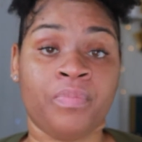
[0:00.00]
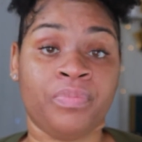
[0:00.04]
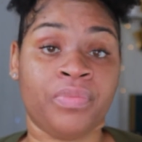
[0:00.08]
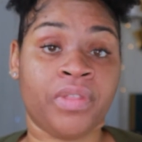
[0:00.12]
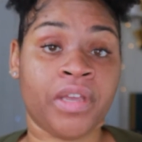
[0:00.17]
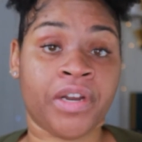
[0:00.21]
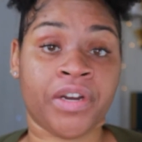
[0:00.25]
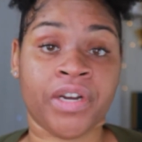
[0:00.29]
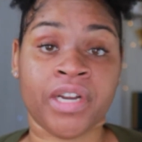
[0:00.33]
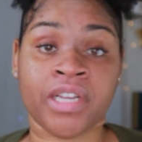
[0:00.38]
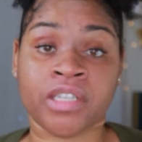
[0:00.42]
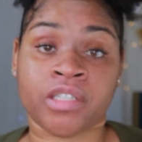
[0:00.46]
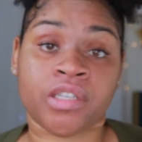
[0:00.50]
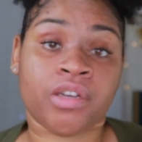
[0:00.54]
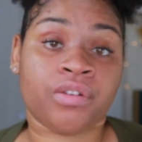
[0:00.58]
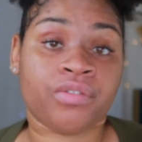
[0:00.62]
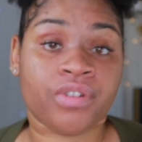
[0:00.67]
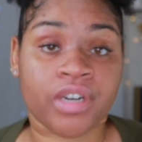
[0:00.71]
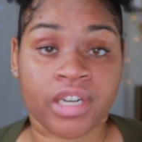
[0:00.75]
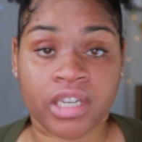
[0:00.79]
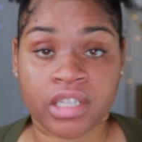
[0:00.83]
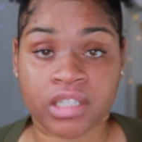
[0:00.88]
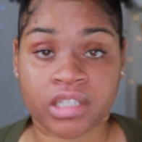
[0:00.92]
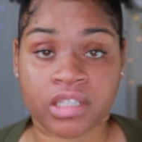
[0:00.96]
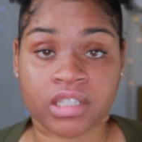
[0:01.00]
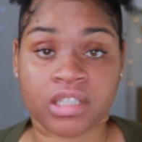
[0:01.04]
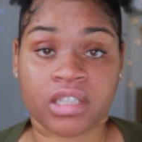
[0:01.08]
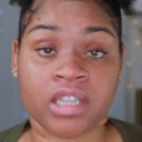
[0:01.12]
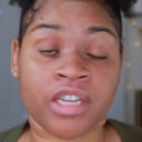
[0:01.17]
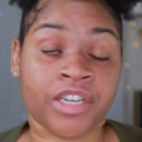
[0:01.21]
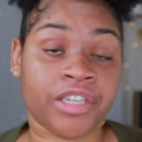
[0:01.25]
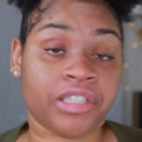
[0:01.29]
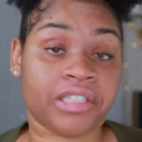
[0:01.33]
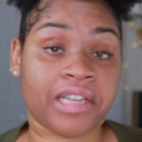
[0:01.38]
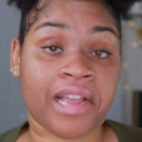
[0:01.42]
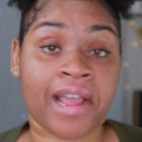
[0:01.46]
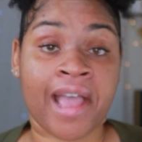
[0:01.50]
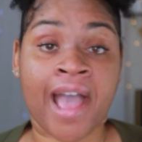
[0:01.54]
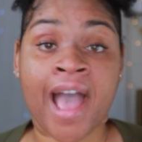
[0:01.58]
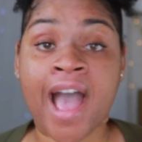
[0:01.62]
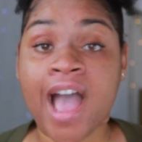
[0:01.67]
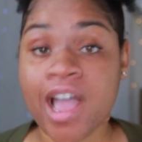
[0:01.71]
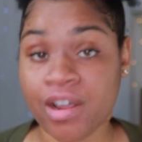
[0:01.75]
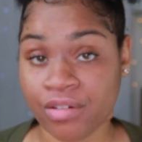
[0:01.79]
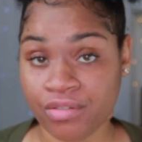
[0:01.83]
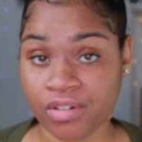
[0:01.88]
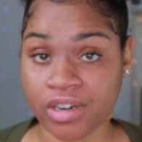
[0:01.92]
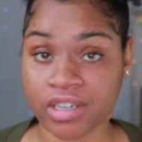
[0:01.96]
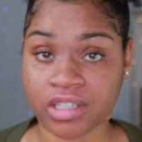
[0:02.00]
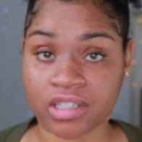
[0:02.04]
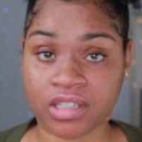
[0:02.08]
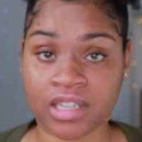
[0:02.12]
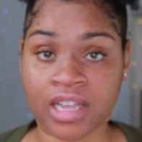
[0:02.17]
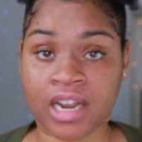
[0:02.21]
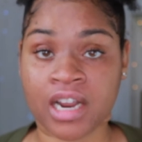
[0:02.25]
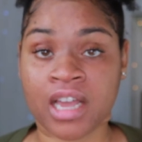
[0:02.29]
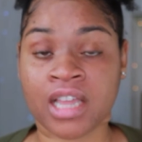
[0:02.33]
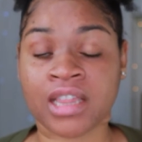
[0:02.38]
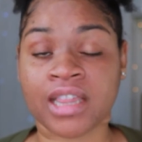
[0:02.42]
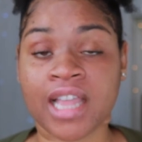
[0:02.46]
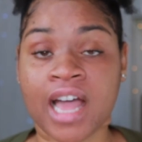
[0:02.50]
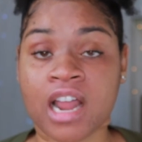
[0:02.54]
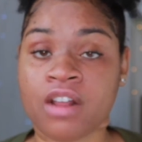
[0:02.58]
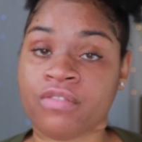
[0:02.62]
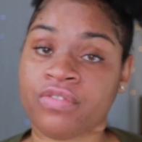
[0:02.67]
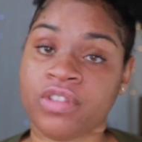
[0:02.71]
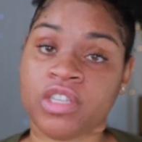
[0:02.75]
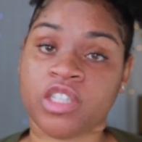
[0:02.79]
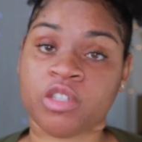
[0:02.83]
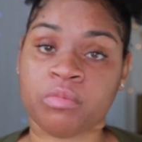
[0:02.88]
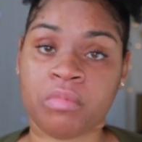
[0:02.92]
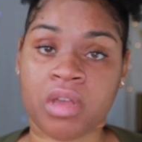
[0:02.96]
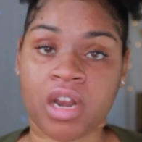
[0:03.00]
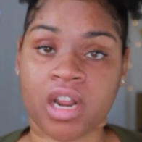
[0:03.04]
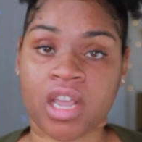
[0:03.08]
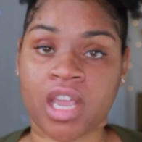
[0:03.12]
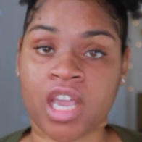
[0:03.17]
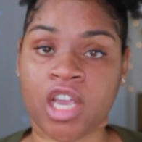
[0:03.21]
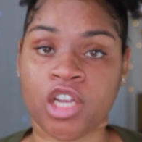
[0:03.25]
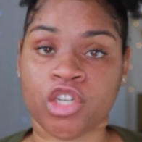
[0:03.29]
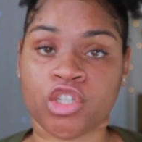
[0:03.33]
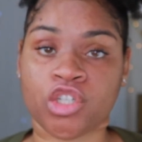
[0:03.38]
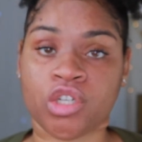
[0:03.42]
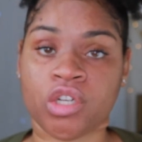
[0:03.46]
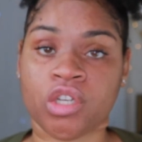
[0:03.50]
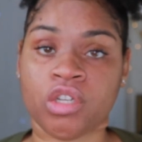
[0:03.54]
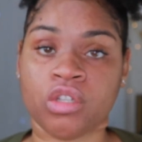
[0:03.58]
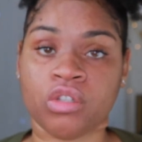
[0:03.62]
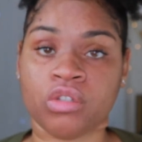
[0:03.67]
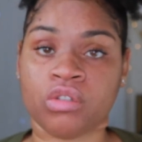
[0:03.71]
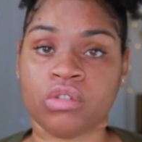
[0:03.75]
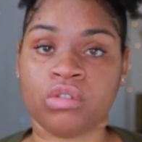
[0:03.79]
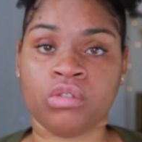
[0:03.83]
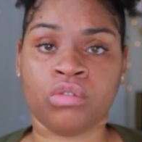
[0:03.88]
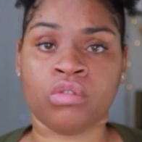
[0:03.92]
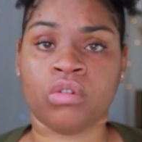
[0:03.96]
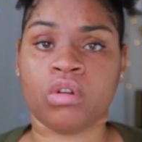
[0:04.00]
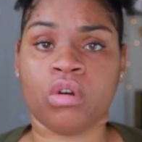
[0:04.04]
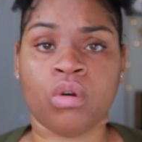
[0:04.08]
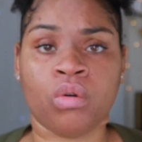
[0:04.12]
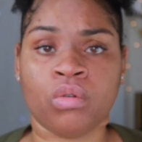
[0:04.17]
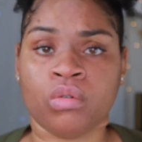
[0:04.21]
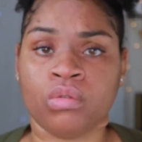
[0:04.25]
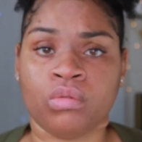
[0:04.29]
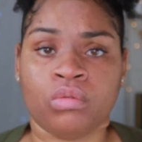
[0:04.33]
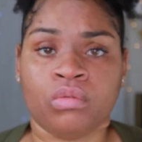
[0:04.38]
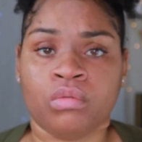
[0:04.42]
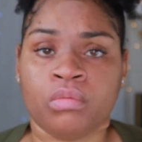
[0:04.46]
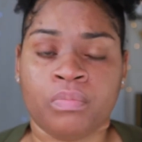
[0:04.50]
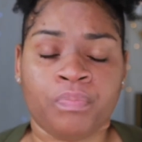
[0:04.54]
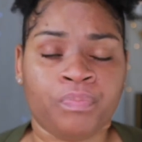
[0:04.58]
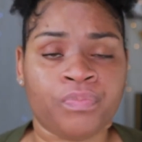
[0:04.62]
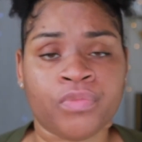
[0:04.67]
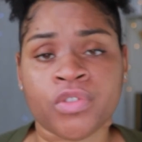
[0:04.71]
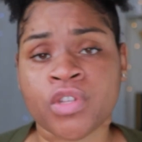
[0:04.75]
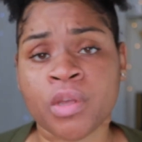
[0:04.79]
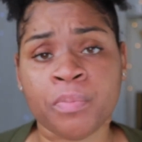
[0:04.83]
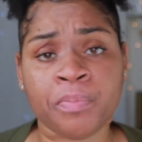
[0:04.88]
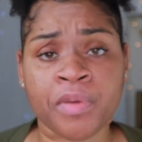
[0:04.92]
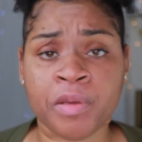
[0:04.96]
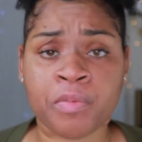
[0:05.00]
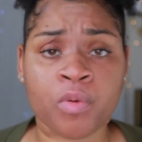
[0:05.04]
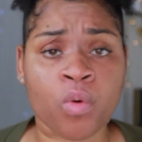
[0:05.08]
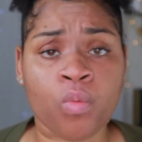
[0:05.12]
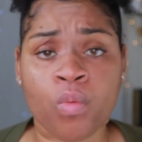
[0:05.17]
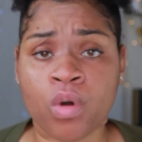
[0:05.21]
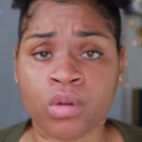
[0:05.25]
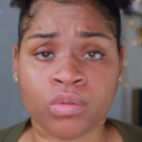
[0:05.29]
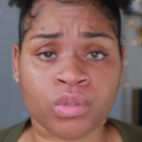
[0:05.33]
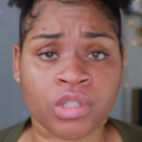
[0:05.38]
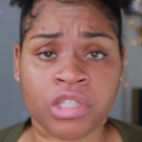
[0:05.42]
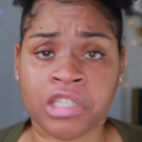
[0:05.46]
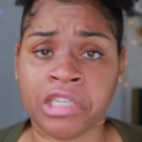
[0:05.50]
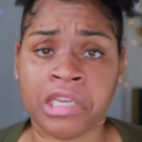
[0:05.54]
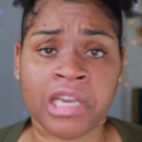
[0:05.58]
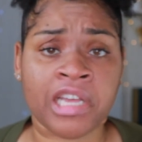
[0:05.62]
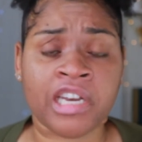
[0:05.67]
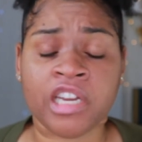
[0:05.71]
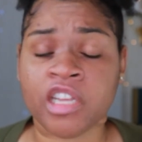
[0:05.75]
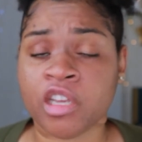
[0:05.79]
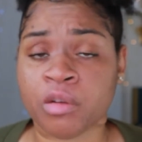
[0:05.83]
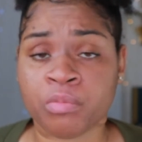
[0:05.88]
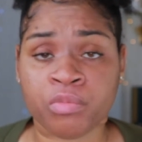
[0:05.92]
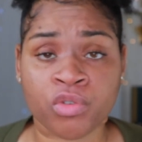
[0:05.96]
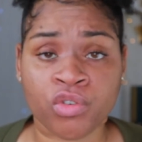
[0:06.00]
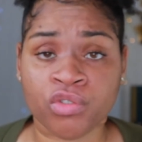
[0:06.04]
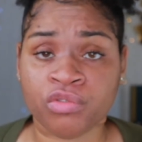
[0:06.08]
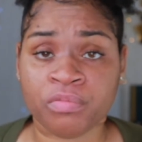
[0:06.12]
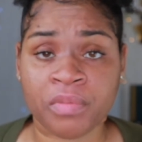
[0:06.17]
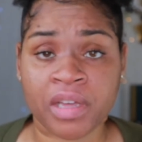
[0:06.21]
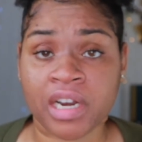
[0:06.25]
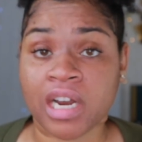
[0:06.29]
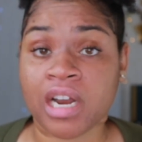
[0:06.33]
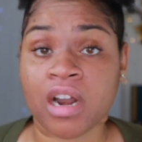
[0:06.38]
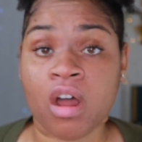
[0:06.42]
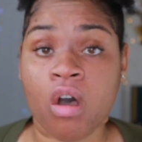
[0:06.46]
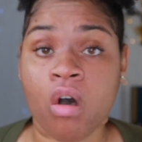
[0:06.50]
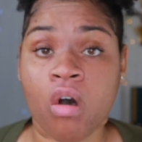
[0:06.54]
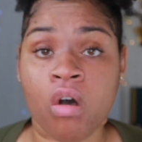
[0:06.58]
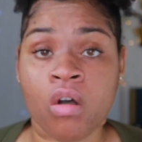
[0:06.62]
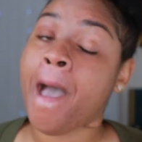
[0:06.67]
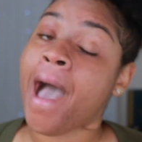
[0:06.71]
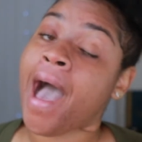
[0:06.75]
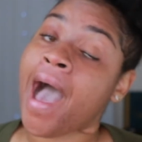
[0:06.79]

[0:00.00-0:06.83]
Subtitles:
There is a risk, there's a high risk that a lot of these medications, you know, some people won't see any improvement at all.